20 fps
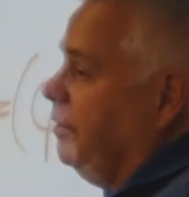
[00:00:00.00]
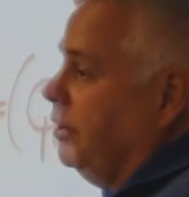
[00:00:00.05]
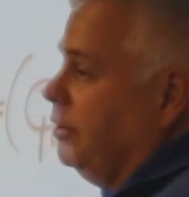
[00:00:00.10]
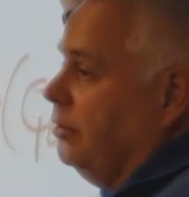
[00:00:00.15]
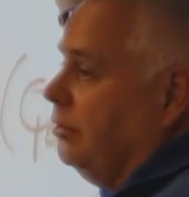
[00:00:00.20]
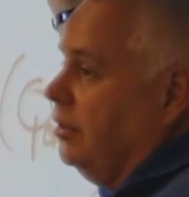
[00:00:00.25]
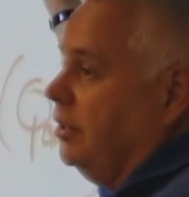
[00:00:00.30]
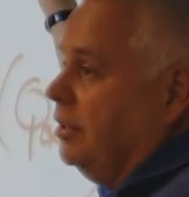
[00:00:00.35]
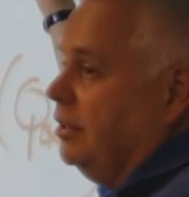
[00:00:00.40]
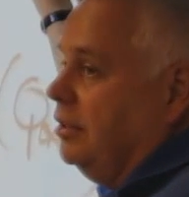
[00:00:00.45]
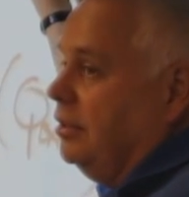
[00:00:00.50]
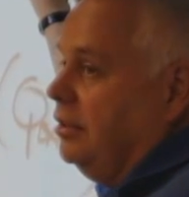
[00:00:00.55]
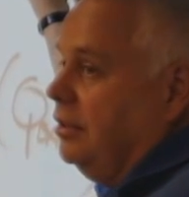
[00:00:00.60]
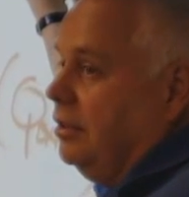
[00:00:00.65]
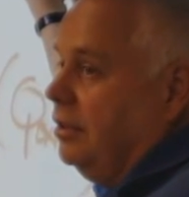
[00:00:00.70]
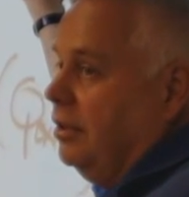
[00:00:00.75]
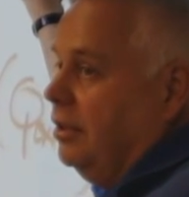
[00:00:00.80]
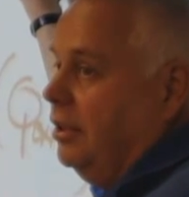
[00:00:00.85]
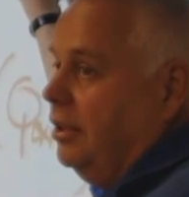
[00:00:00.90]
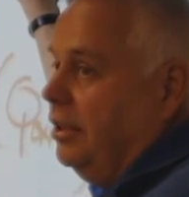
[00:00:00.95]
if it
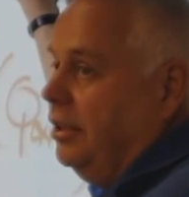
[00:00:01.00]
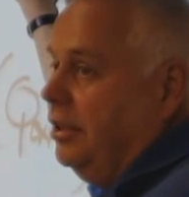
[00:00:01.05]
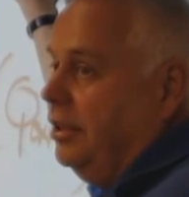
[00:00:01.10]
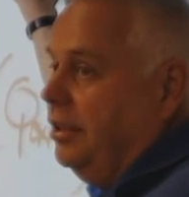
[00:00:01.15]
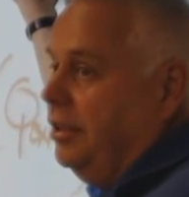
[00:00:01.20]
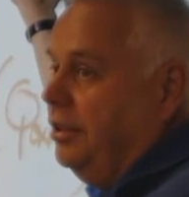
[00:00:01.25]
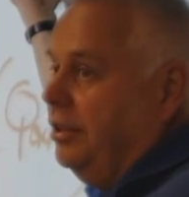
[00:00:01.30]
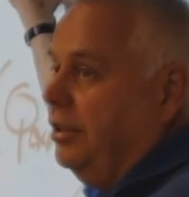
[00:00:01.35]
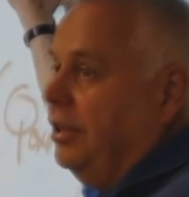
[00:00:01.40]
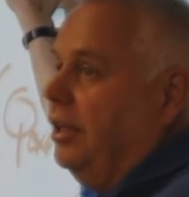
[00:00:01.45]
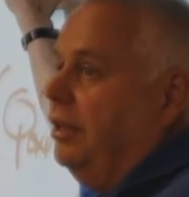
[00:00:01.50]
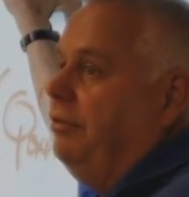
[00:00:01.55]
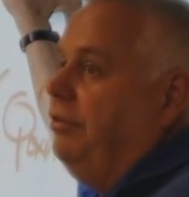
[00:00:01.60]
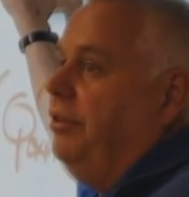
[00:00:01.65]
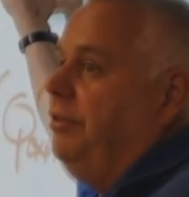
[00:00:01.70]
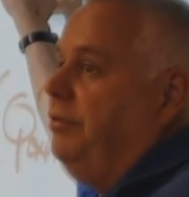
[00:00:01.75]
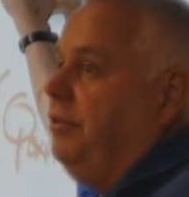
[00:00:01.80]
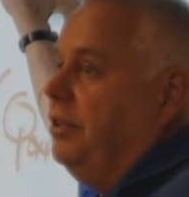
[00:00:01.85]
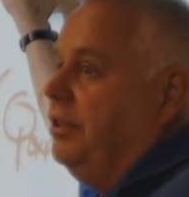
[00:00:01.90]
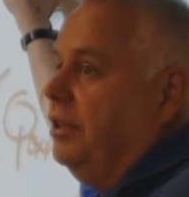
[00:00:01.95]
was, you got
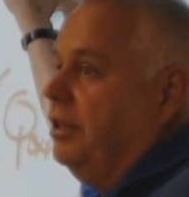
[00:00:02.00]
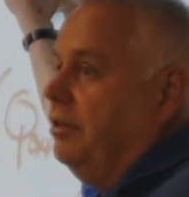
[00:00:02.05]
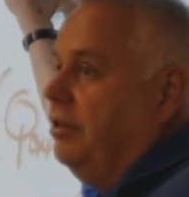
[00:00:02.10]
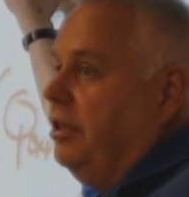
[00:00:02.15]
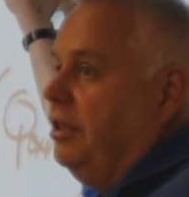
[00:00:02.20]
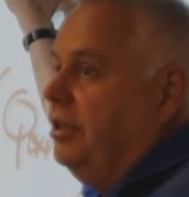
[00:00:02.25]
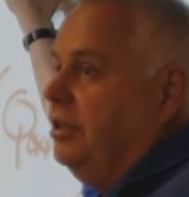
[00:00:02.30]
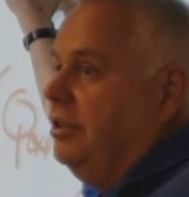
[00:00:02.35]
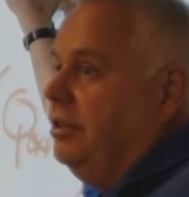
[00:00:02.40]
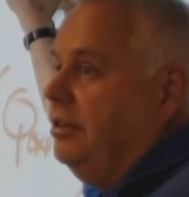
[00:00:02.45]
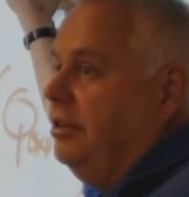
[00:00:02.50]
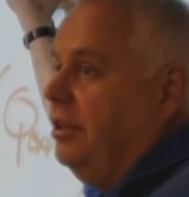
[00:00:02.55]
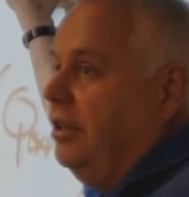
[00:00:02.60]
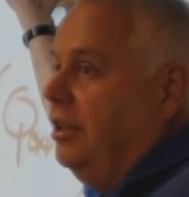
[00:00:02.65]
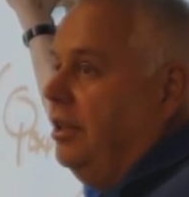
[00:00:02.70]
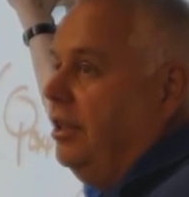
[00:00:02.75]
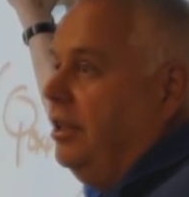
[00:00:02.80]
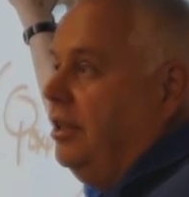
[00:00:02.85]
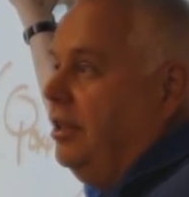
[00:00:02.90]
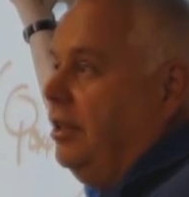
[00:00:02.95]
50 degrees,
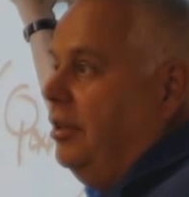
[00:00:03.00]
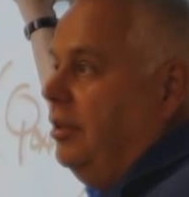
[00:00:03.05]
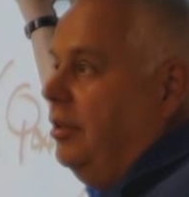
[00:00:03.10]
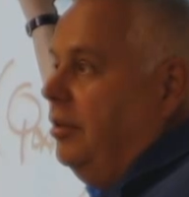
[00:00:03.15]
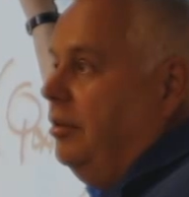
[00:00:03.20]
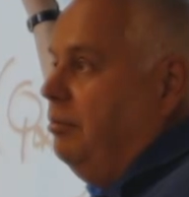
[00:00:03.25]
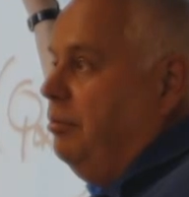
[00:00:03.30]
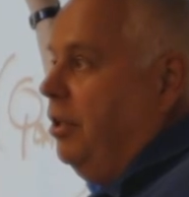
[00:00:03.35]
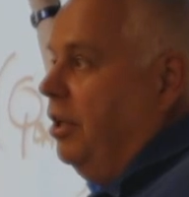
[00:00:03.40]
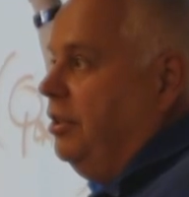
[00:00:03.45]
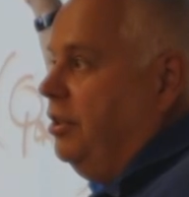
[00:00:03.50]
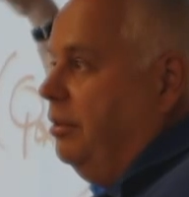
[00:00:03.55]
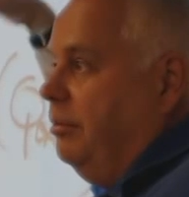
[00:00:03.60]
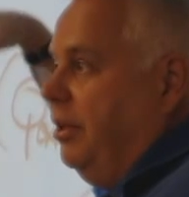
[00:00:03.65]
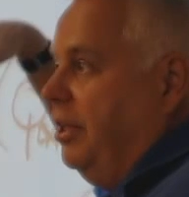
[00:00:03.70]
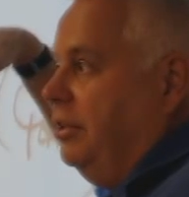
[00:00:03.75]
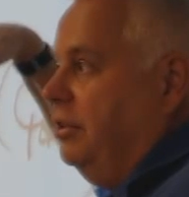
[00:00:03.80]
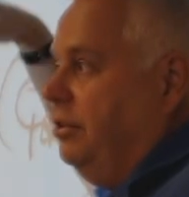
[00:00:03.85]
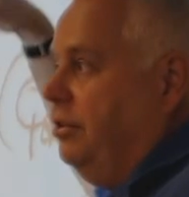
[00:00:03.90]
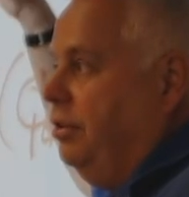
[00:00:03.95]
plus or
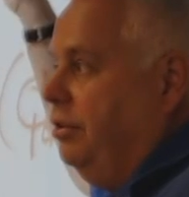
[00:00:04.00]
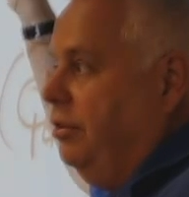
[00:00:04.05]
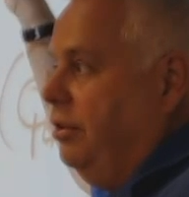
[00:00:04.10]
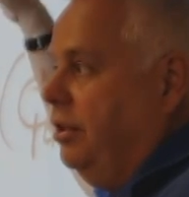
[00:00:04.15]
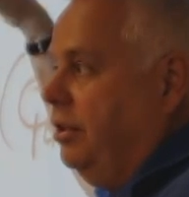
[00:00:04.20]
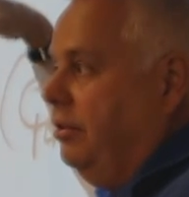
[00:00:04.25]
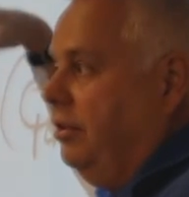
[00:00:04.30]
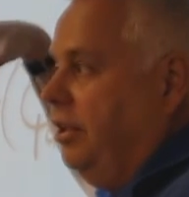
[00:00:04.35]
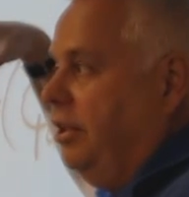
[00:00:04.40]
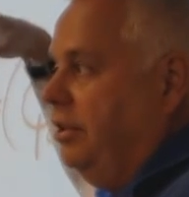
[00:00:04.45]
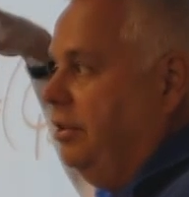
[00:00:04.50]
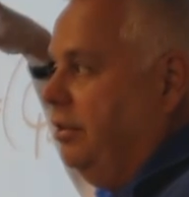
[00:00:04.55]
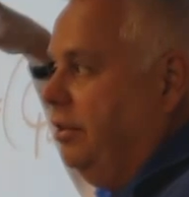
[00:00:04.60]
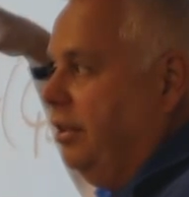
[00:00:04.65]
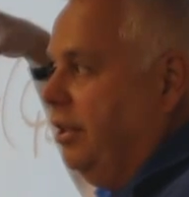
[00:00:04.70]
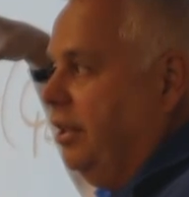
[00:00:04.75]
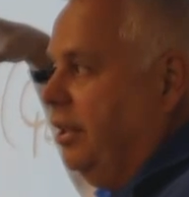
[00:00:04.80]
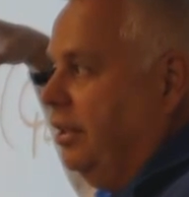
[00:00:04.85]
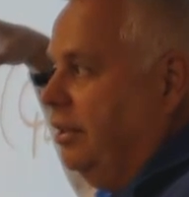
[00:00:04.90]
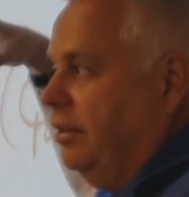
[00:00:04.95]
minus 2 degrees,
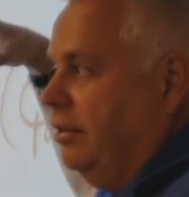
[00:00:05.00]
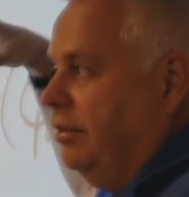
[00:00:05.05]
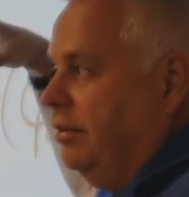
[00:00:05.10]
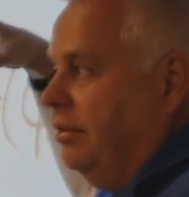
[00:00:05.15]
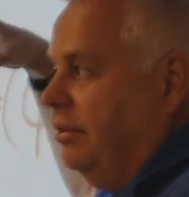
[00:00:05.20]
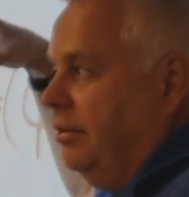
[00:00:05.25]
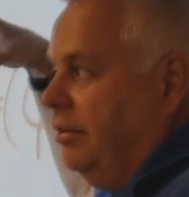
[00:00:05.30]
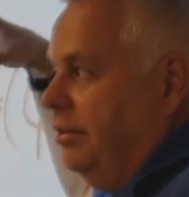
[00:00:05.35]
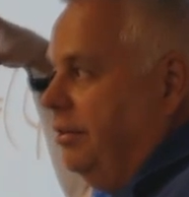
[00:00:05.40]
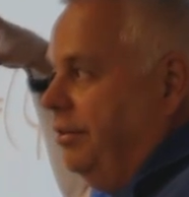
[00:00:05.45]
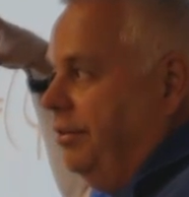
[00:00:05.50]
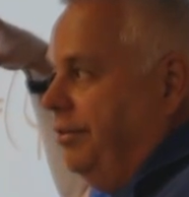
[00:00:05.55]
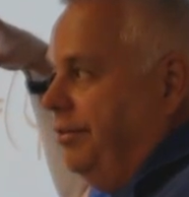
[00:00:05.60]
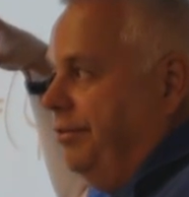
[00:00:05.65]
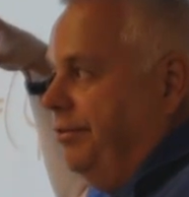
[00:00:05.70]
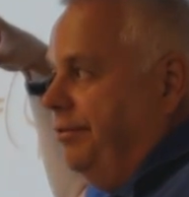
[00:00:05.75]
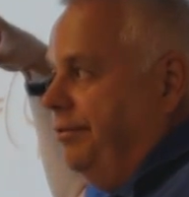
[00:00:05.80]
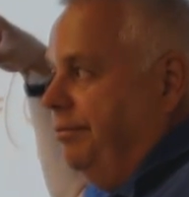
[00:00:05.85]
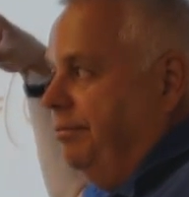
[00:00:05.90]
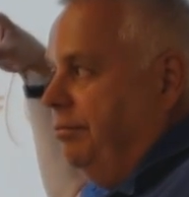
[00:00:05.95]
you got
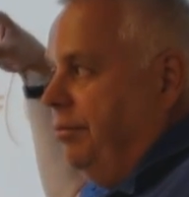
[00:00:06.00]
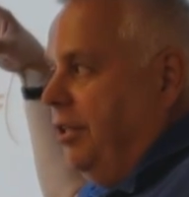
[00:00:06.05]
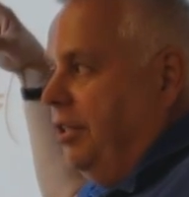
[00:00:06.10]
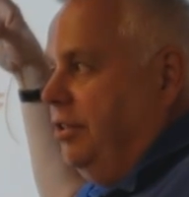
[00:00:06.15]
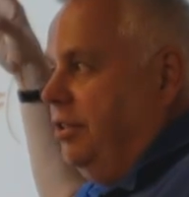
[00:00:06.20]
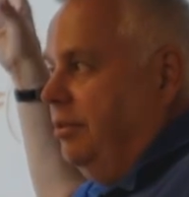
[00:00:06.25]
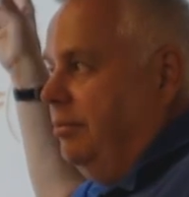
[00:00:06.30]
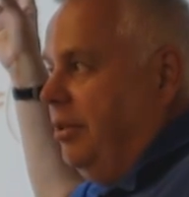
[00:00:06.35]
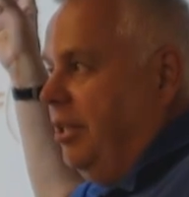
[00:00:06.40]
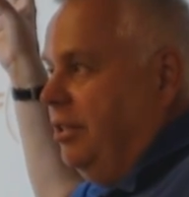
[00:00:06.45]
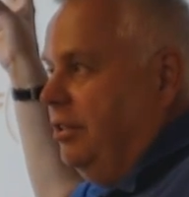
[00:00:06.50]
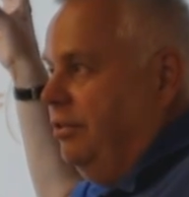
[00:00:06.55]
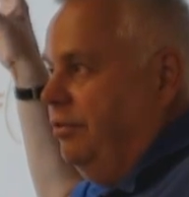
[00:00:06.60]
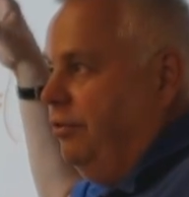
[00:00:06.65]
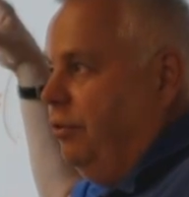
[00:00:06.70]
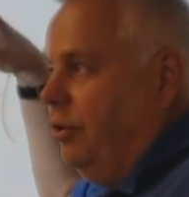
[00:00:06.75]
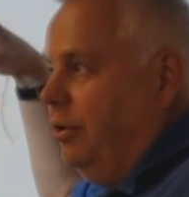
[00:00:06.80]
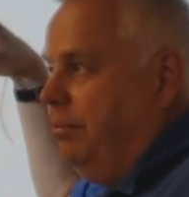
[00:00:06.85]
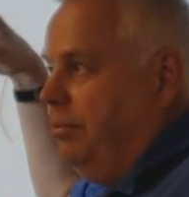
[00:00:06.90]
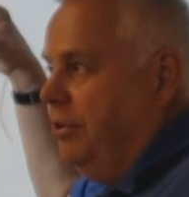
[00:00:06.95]
plus or minus
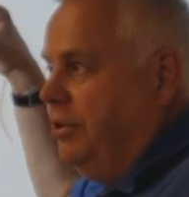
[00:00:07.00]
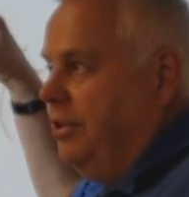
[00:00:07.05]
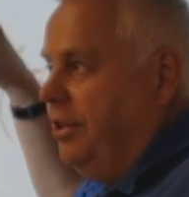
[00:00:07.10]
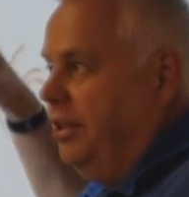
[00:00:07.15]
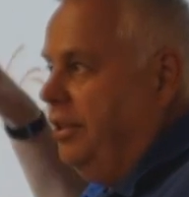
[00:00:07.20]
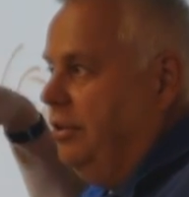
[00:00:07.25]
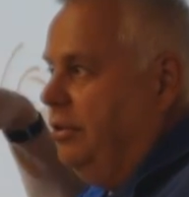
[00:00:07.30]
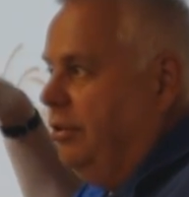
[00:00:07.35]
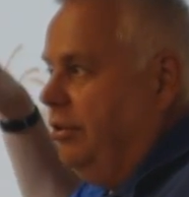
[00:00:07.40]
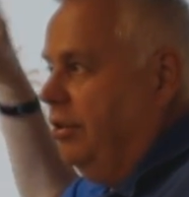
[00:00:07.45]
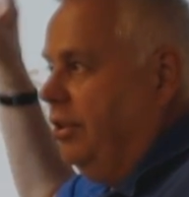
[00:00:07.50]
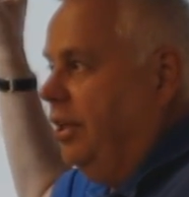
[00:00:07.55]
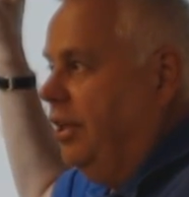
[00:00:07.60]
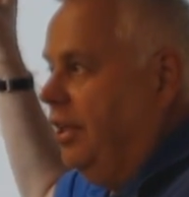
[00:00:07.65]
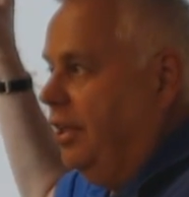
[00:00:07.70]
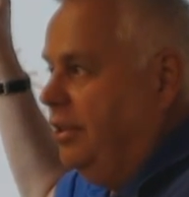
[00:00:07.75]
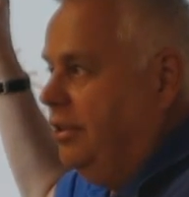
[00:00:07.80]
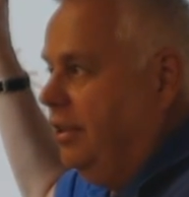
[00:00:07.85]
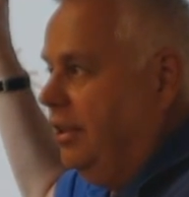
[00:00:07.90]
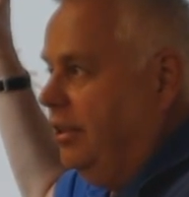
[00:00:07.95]
4%. So on the
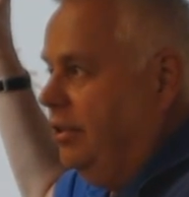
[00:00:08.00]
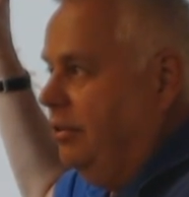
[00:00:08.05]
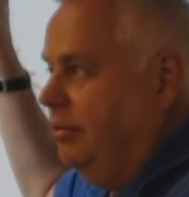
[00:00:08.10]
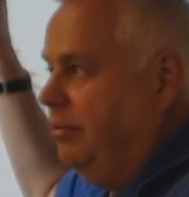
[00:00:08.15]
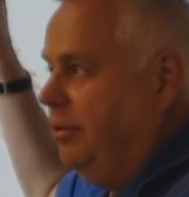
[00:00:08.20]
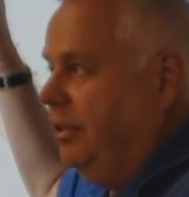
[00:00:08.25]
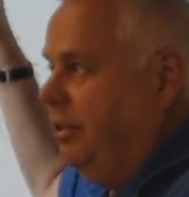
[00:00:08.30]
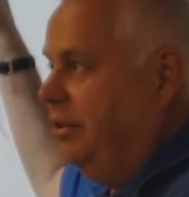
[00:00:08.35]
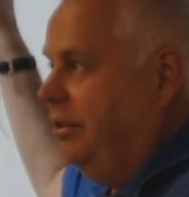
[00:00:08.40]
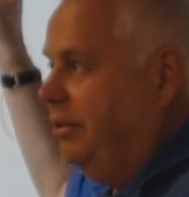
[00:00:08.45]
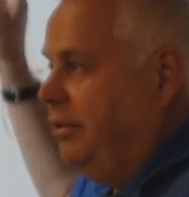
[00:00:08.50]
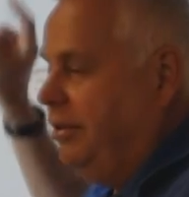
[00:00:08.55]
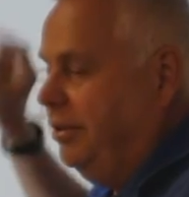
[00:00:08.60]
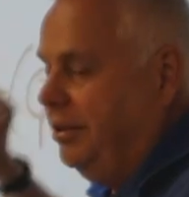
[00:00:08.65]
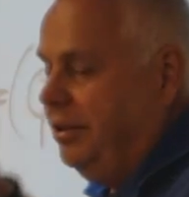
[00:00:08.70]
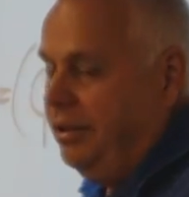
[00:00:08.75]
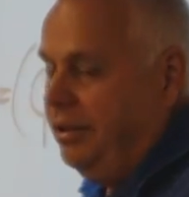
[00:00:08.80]
high side, it would be